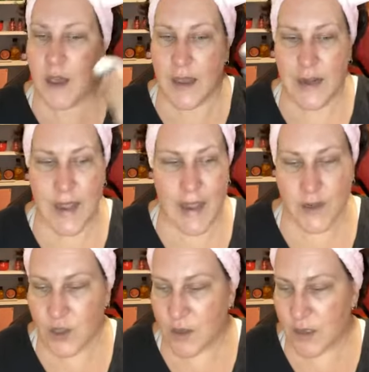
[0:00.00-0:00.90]
and I
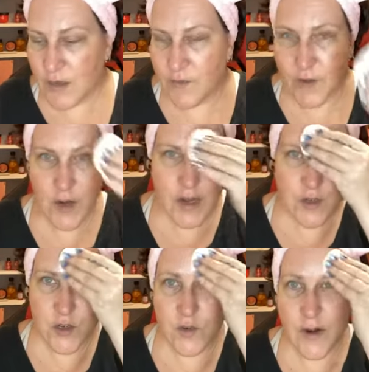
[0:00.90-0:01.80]
actually forgot
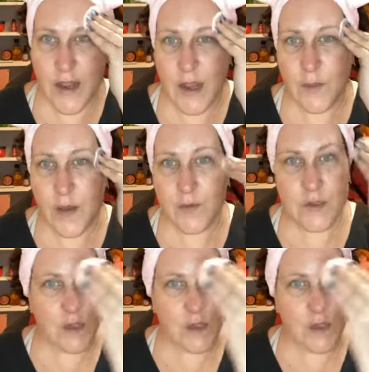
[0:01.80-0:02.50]
to grab, I was